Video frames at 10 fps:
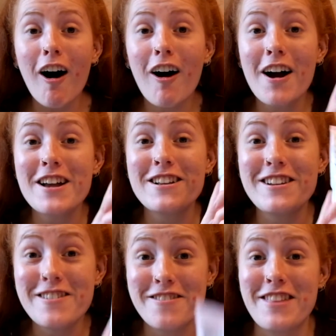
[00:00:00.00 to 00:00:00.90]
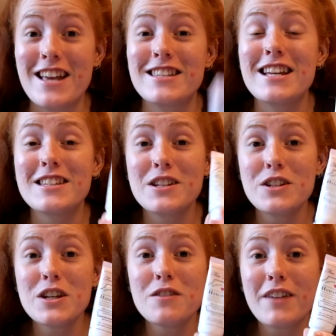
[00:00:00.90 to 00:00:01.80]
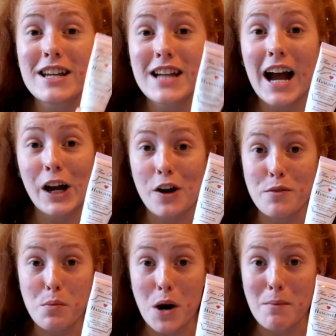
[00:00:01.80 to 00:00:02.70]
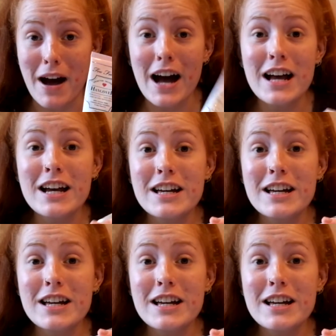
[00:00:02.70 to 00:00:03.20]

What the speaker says: I love this. It's the Too Faced Hangover Primer.